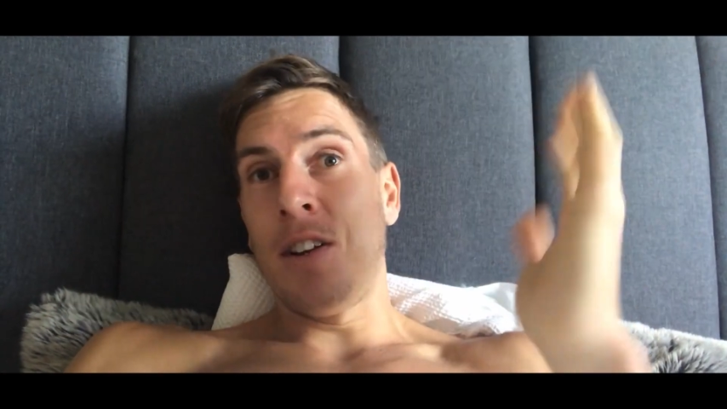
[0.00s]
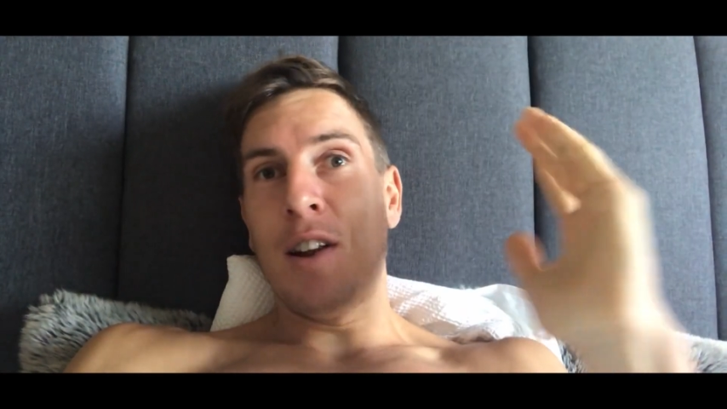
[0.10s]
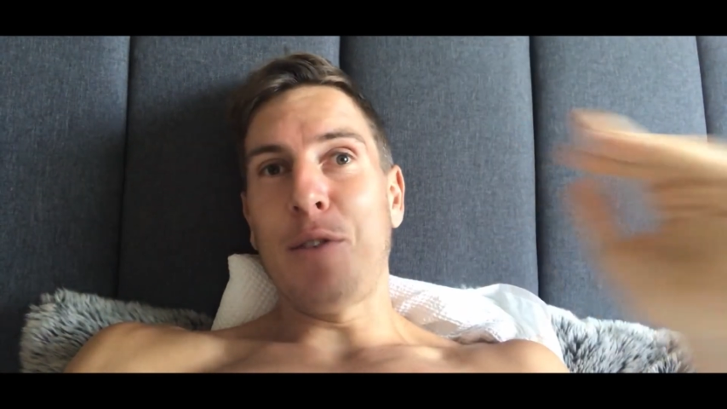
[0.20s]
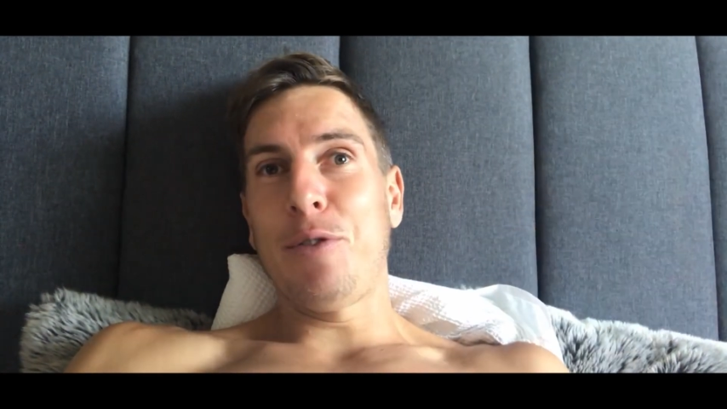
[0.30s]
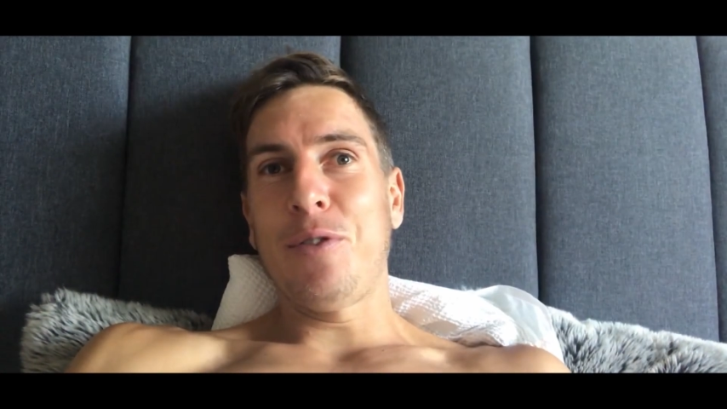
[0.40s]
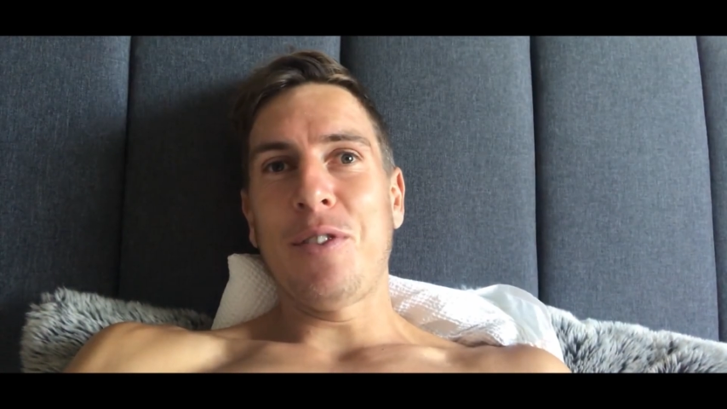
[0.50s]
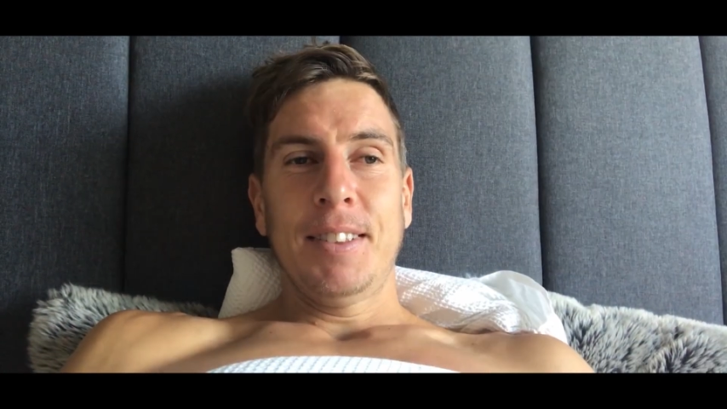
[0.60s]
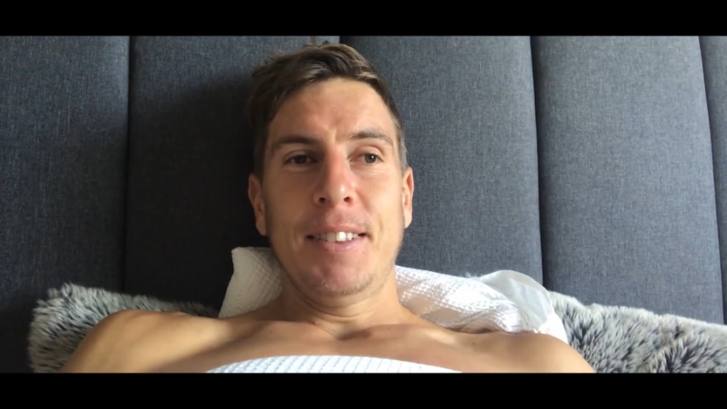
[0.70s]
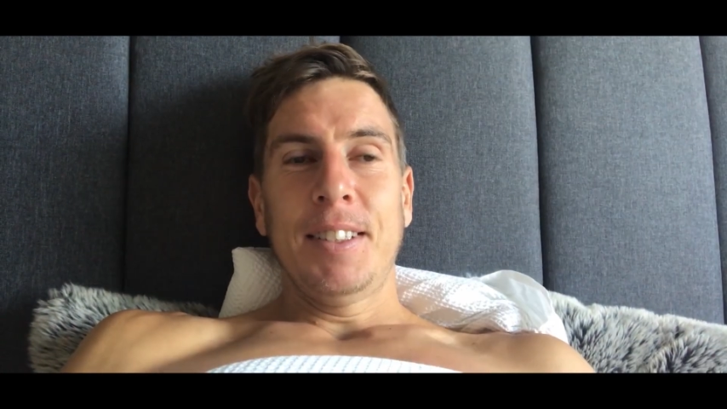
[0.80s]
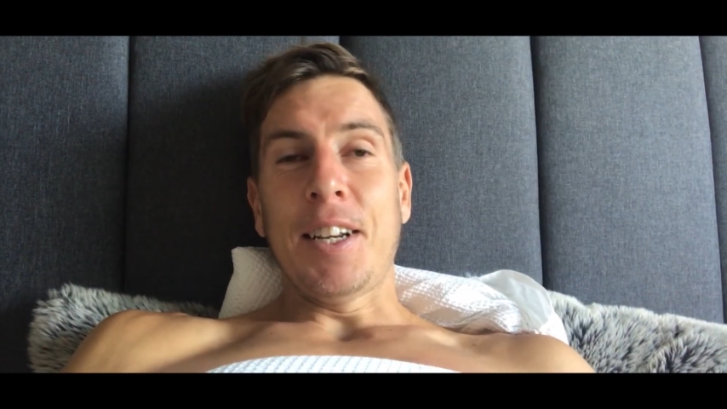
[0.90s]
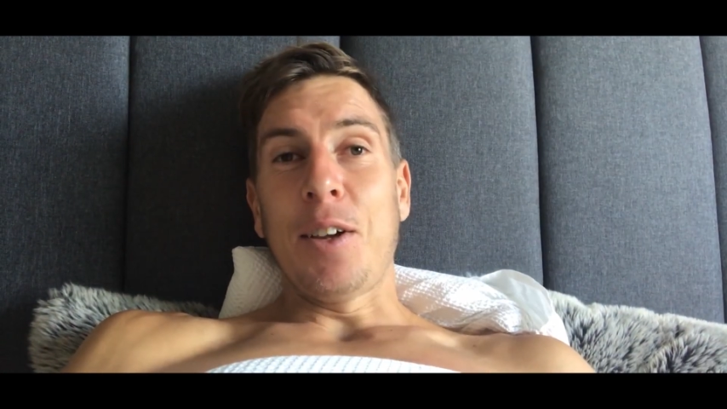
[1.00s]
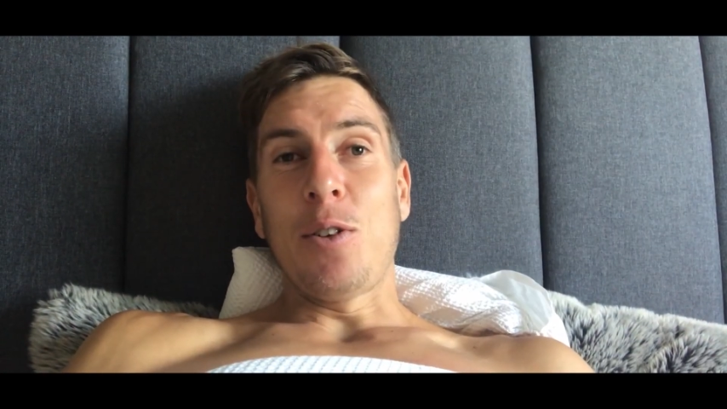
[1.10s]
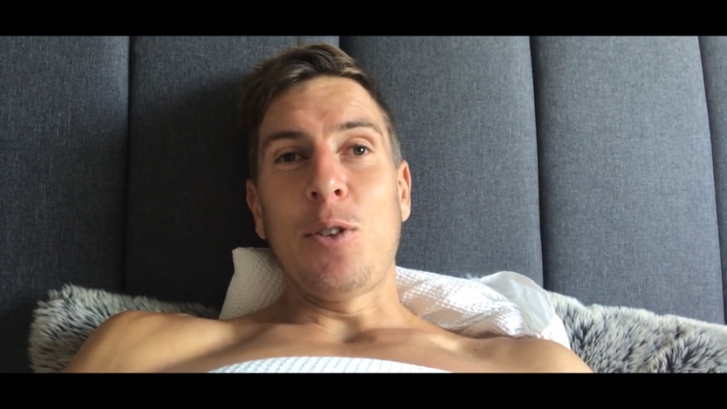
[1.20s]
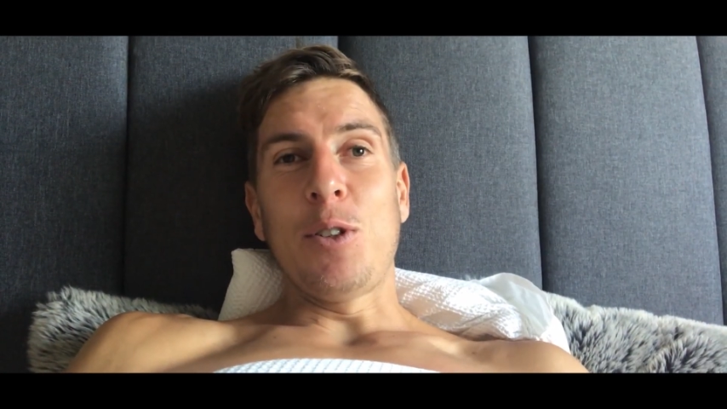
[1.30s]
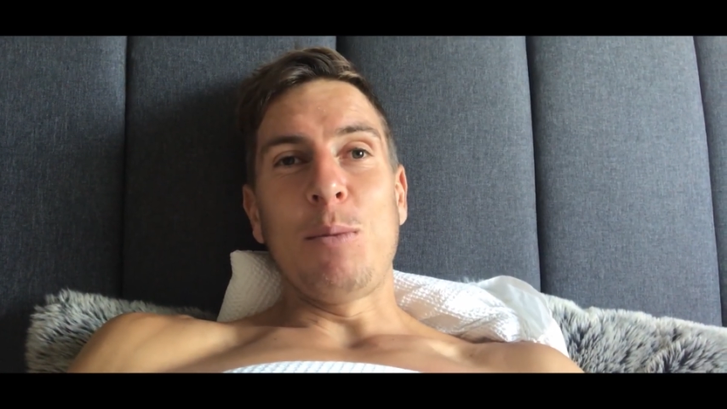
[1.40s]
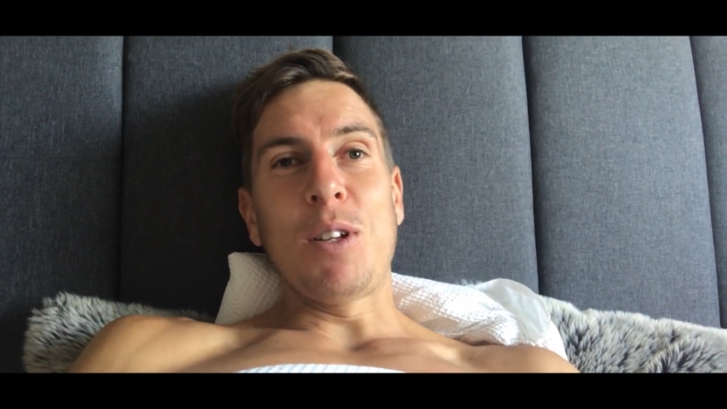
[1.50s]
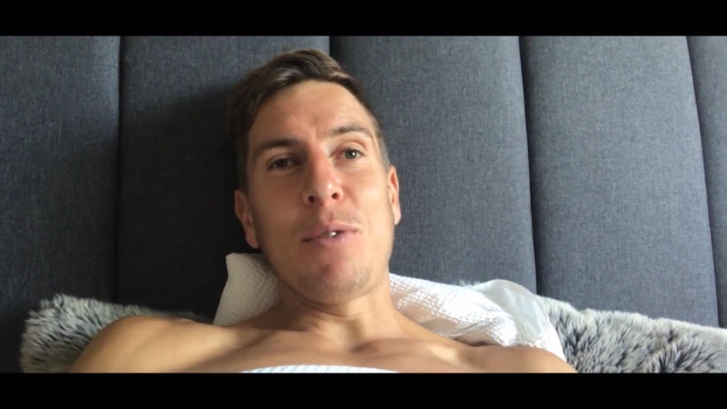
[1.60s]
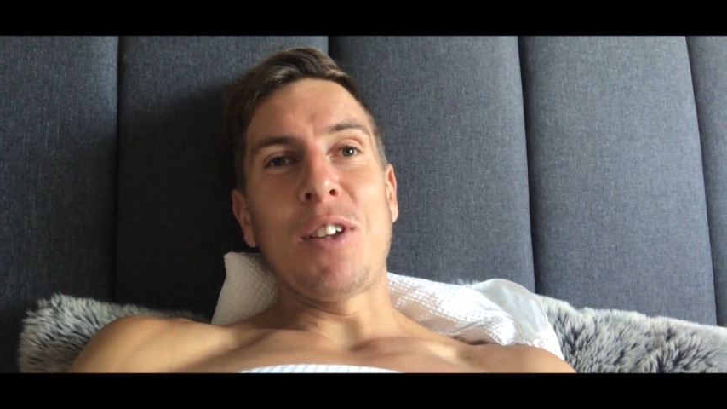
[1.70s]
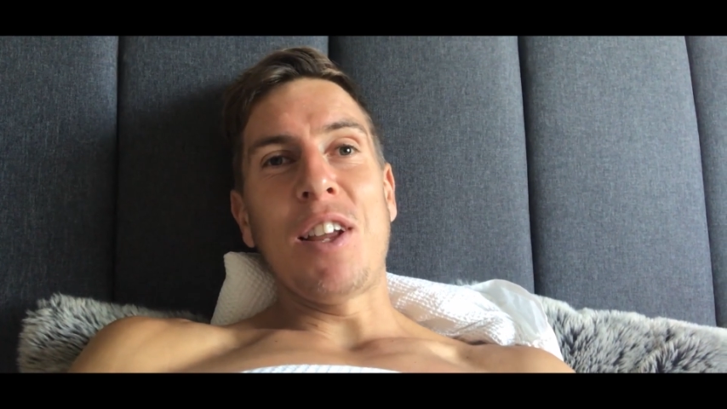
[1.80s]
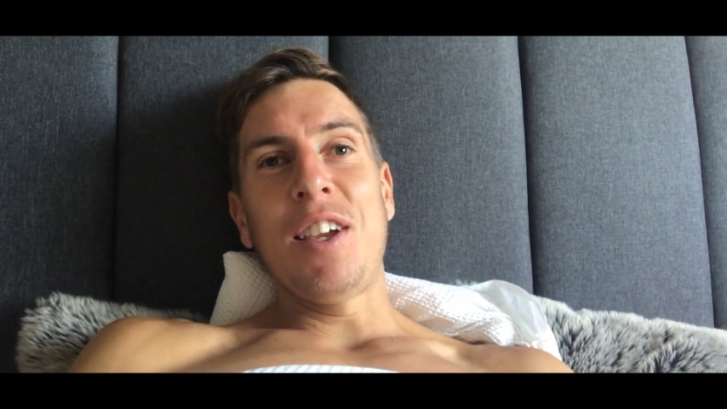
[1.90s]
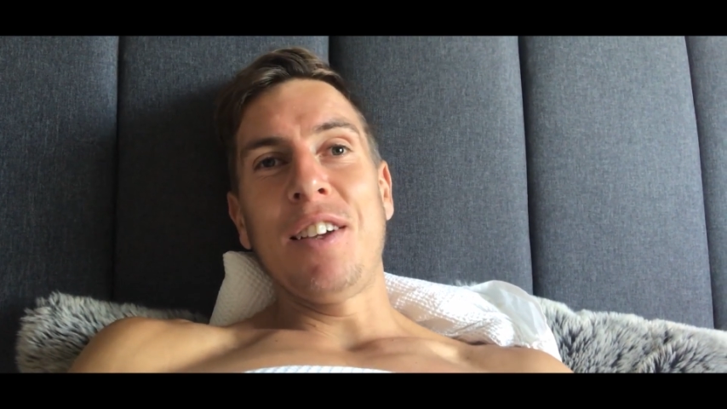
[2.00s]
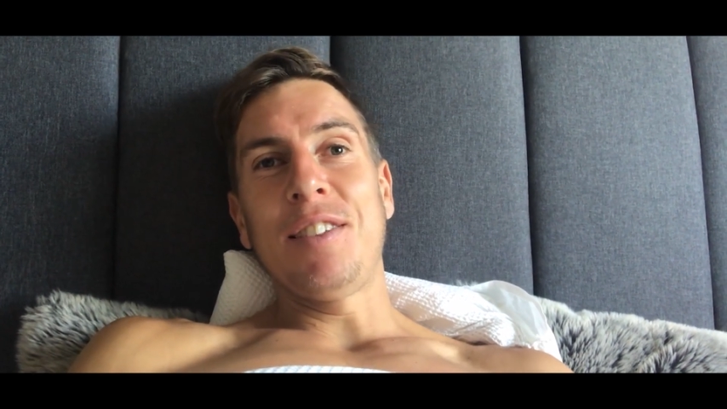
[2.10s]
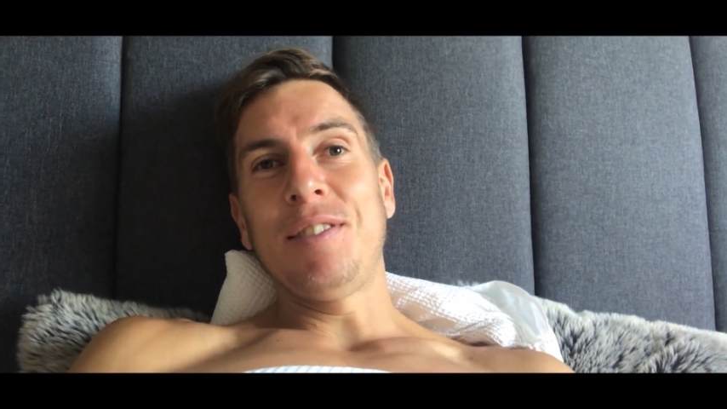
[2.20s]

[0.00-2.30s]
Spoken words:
enough. Gonna go do some stuff today.